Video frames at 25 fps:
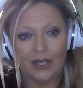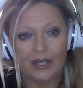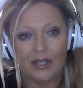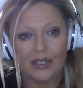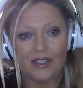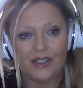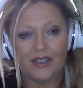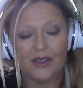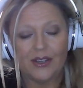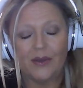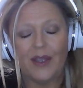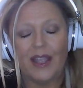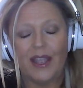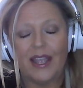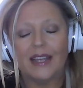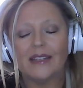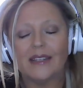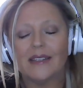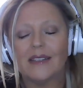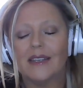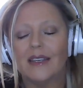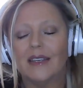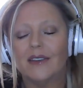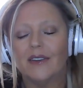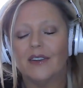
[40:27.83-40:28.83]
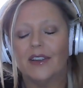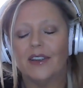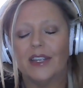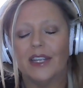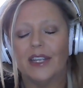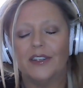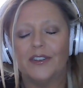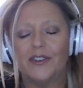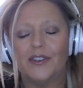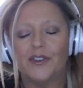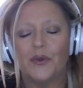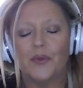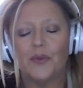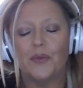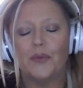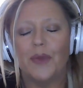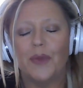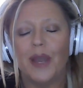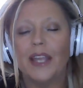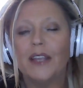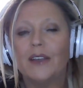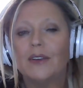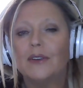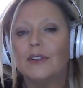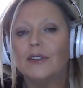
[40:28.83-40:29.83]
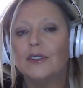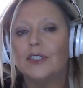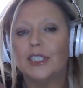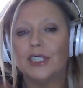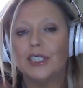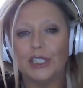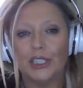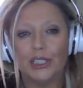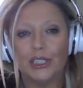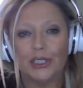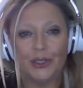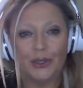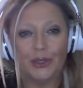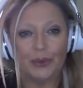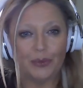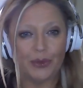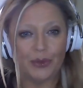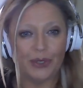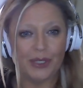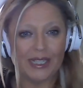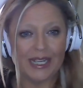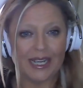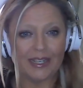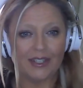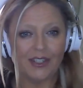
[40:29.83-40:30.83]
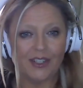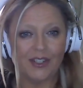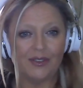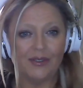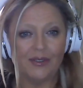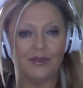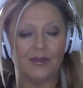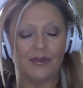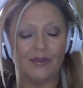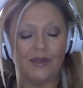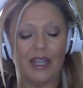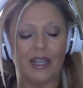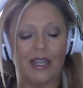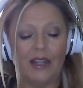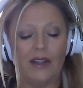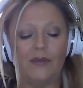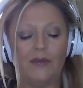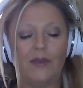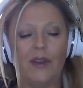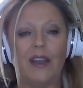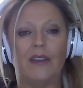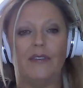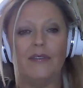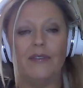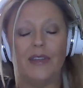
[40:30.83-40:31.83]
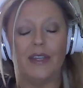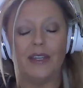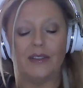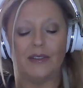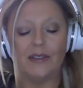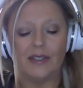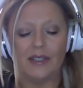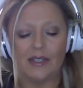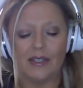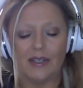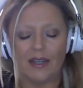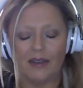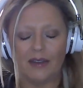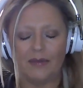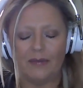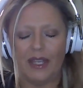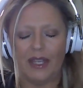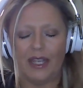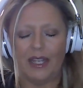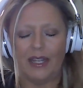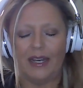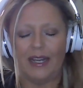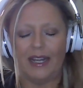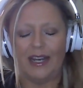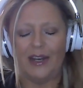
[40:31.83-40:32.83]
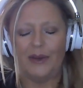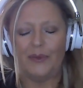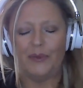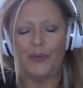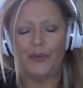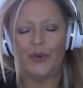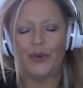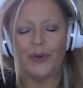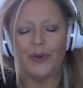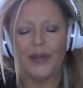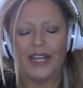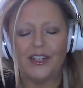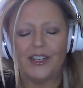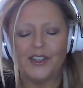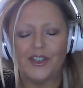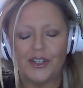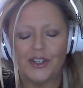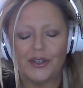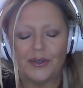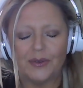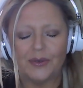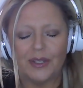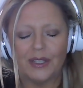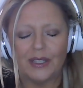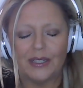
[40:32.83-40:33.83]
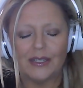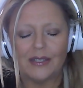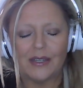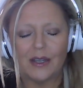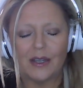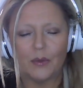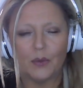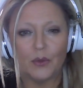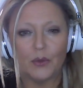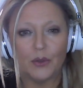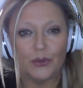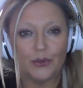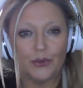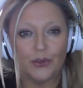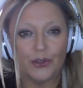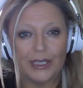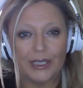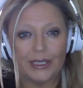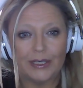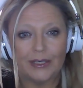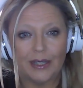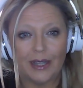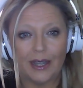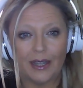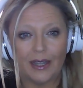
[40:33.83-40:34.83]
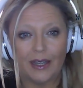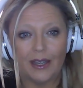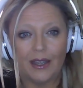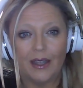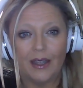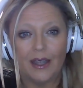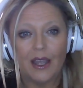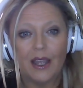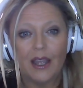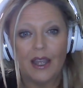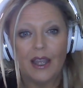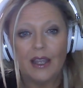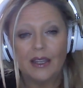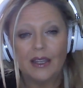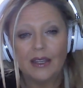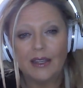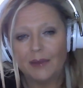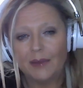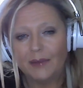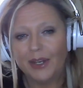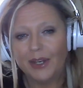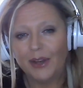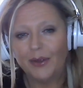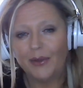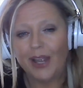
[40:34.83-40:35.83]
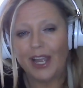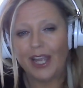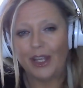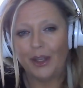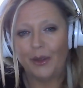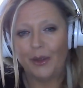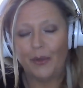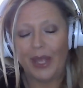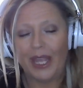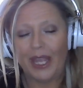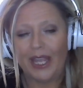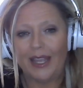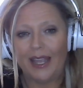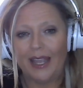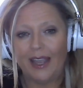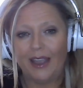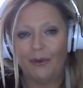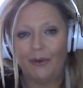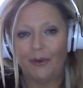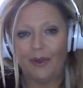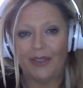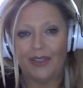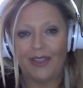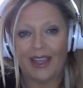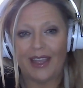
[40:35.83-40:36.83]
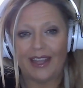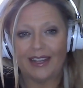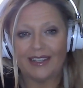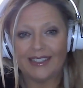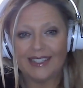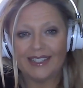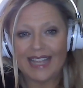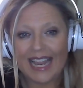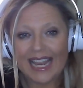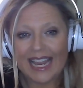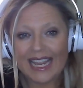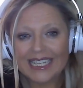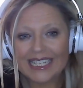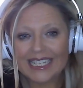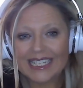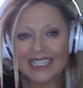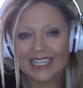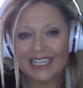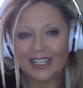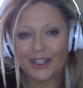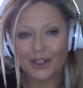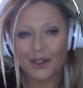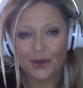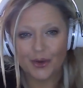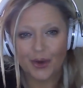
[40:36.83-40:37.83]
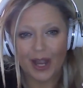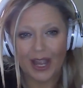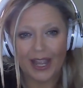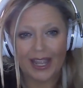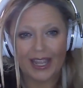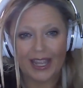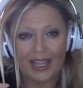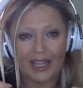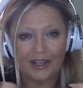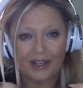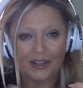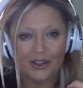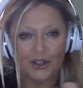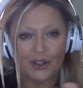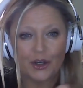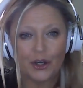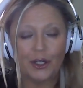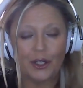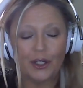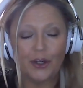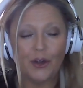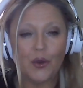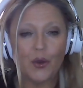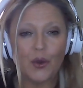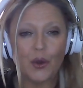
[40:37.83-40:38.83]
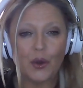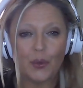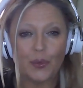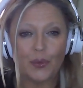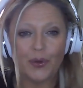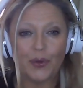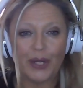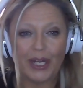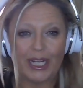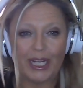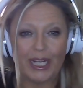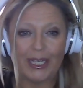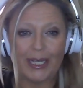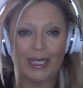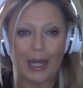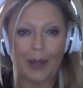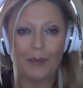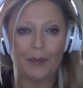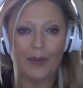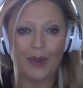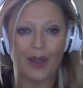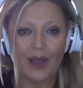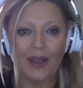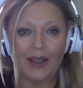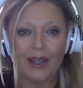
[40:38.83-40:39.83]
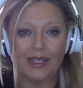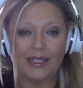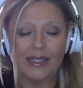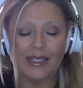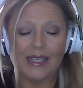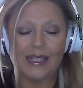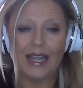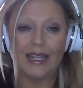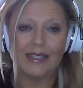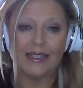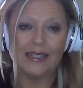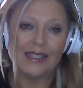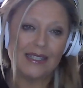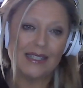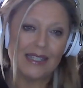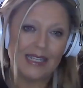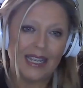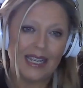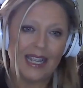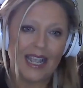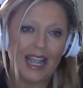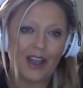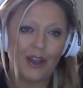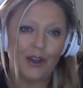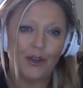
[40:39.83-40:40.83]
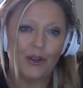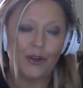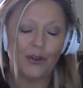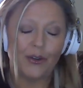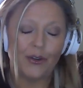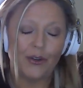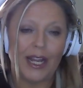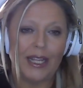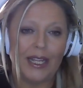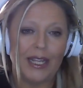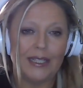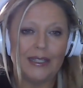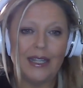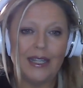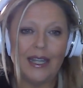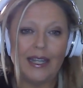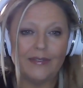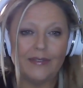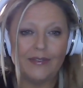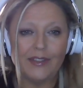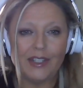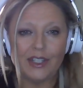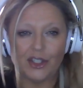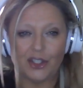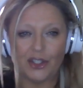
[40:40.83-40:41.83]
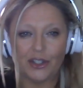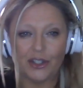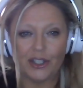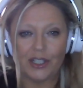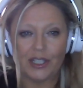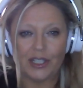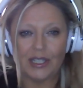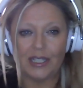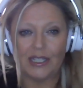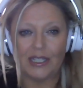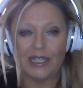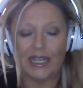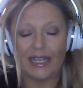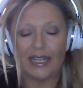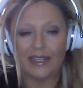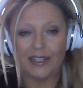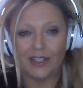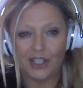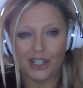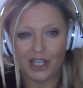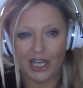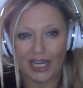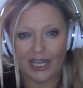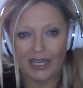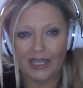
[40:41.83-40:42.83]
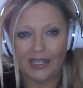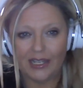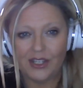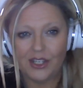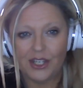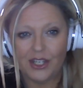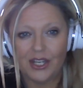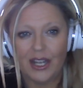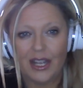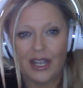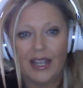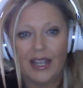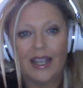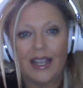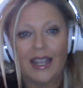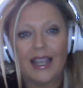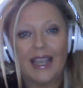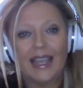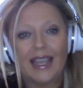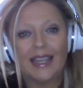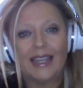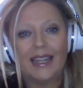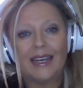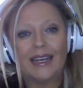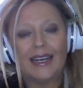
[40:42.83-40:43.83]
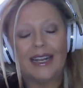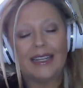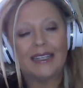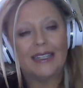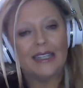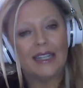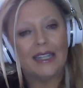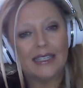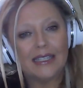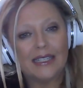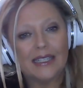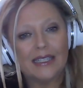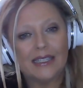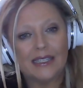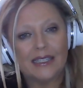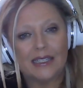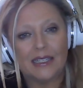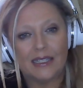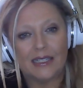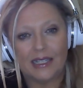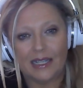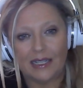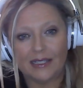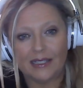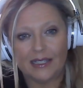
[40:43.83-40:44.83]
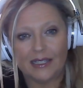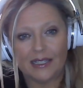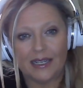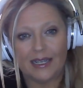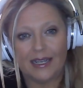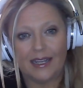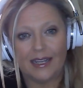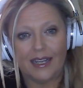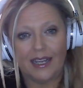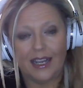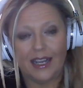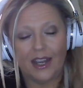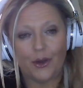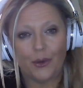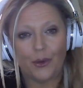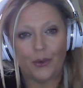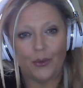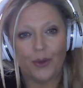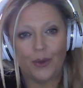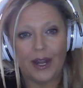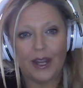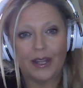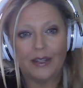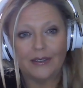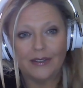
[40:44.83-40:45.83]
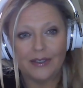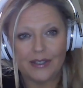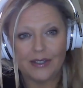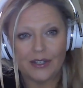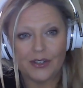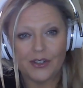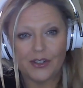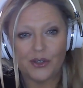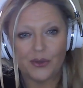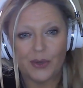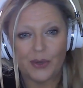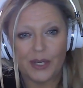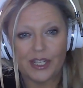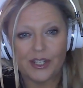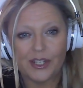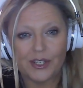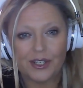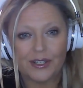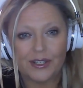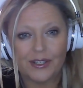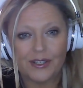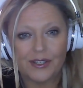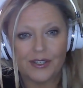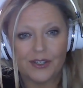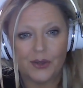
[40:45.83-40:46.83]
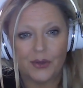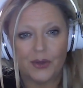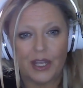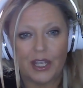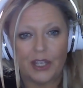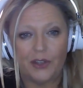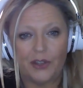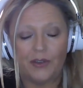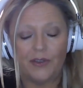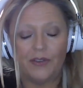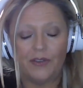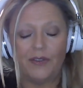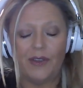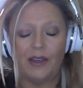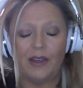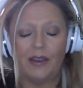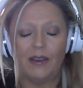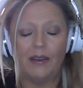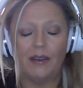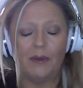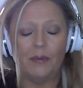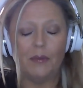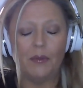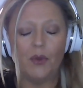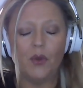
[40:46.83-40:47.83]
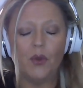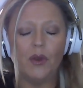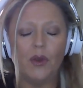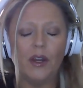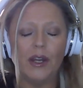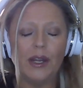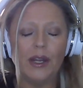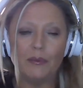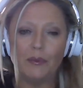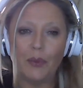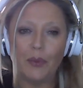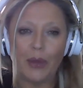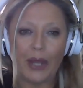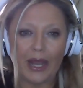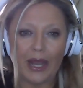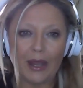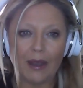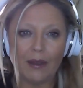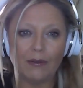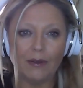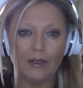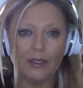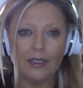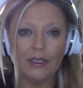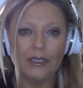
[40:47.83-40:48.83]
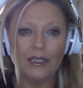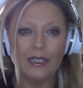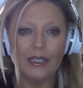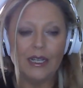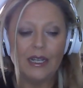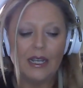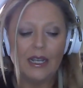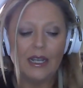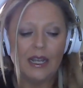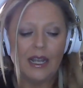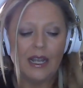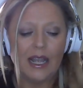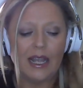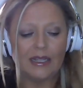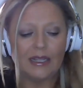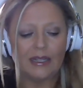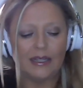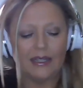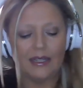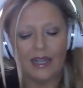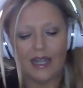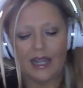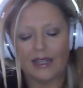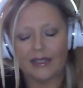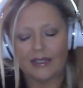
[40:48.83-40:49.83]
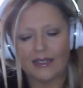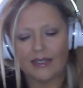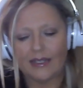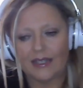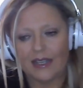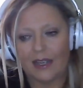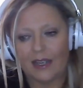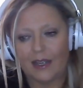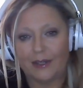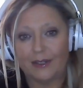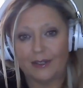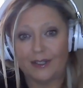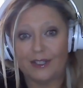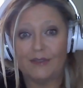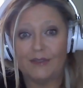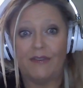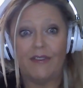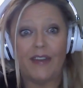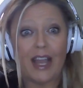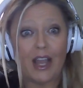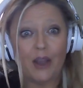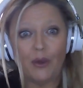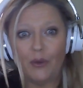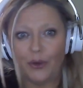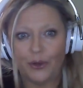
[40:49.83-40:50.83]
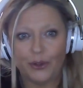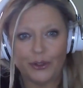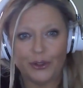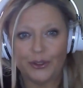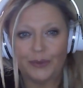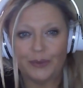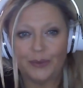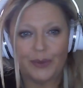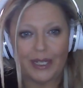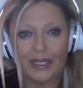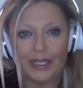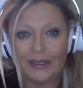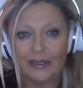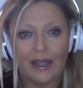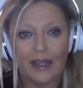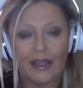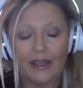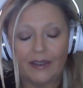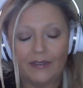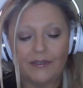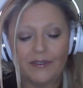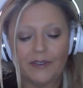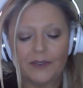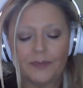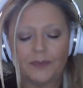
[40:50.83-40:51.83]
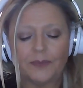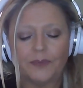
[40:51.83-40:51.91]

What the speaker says: So asking Archangel Michael to shield and protect you, and Raphael to come in and embrace you in this emerald green light. Let me know how you make out with that. Ask it, try it, start incorporating that bond and see how great life starts to take a change and lessens the density around situations so that you feel more empowered and less devoured by life.